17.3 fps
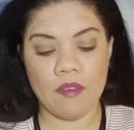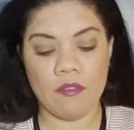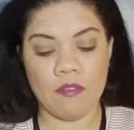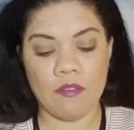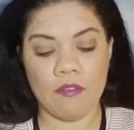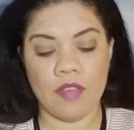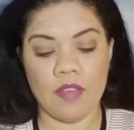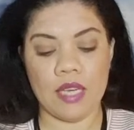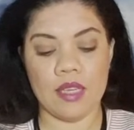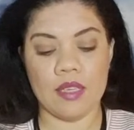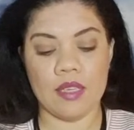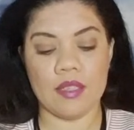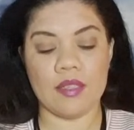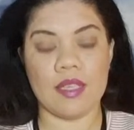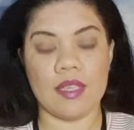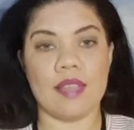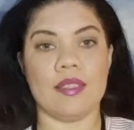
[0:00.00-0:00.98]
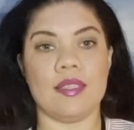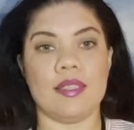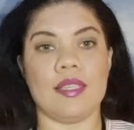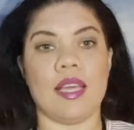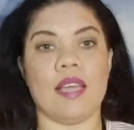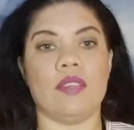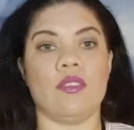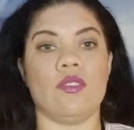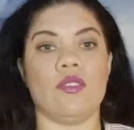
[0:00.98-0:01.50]
fearless and
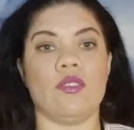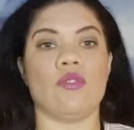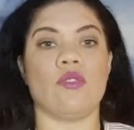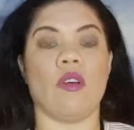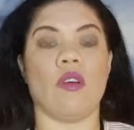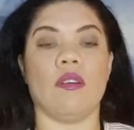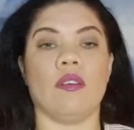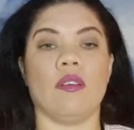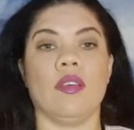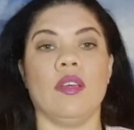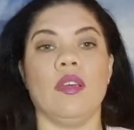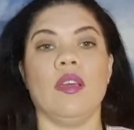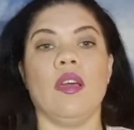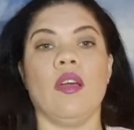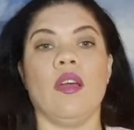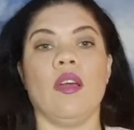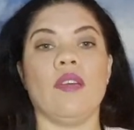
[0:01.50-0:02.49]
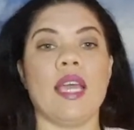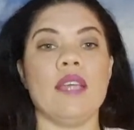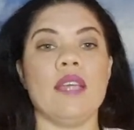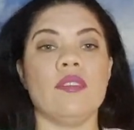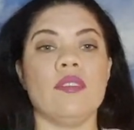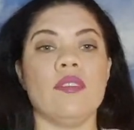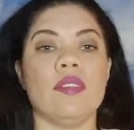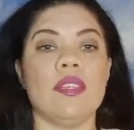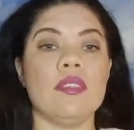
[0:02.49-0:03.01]
stand strong. Okay,
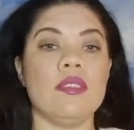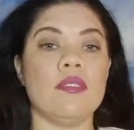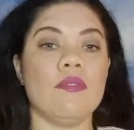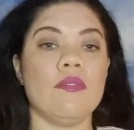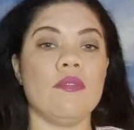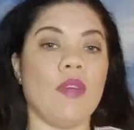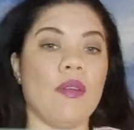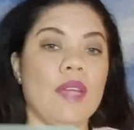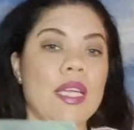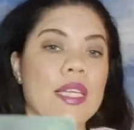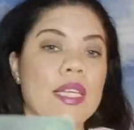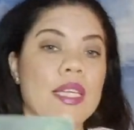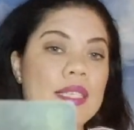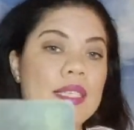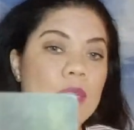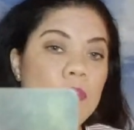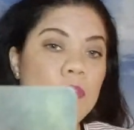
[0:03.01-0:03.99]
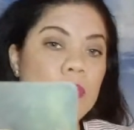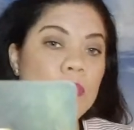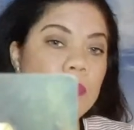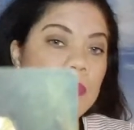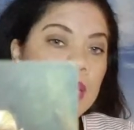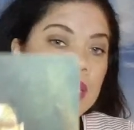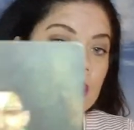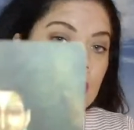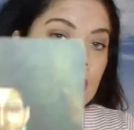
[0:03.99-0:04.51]
so this is a very deep
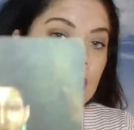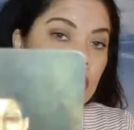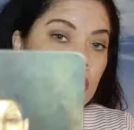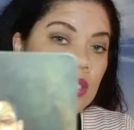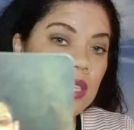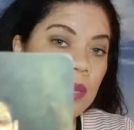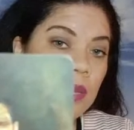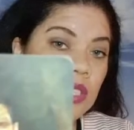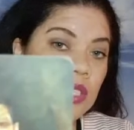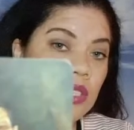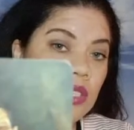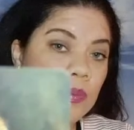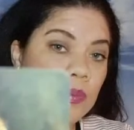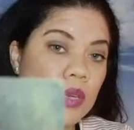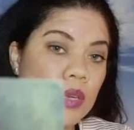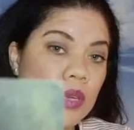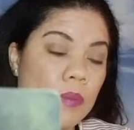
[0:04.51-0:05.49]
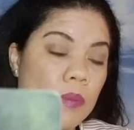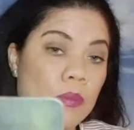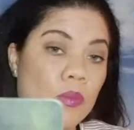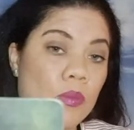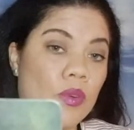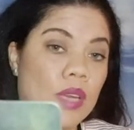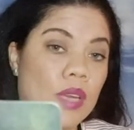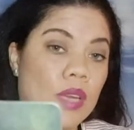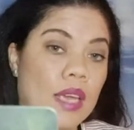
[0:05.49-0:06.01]
message. Let me just put it a bit
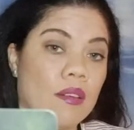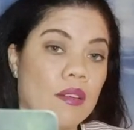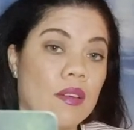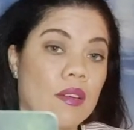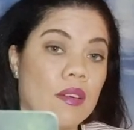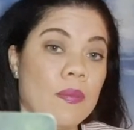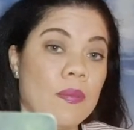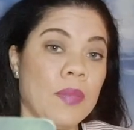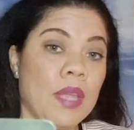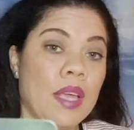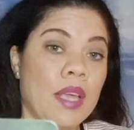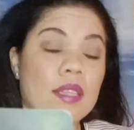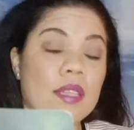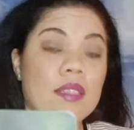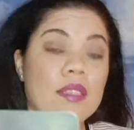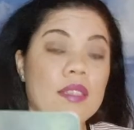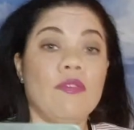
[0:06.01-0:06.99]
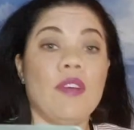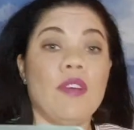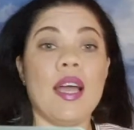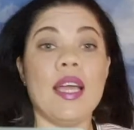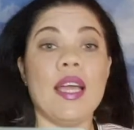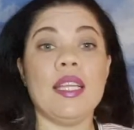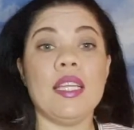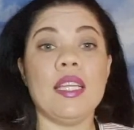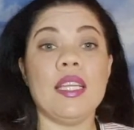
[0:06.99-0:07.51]
more nearer. The
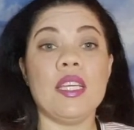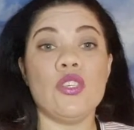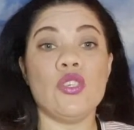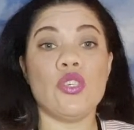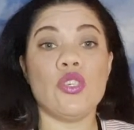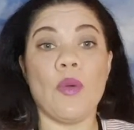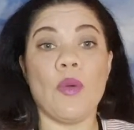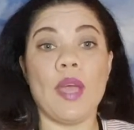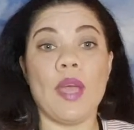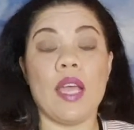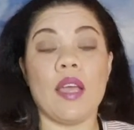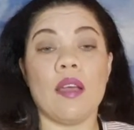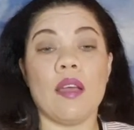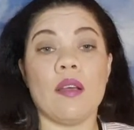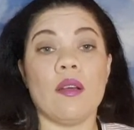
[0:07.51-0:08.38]
divine is showing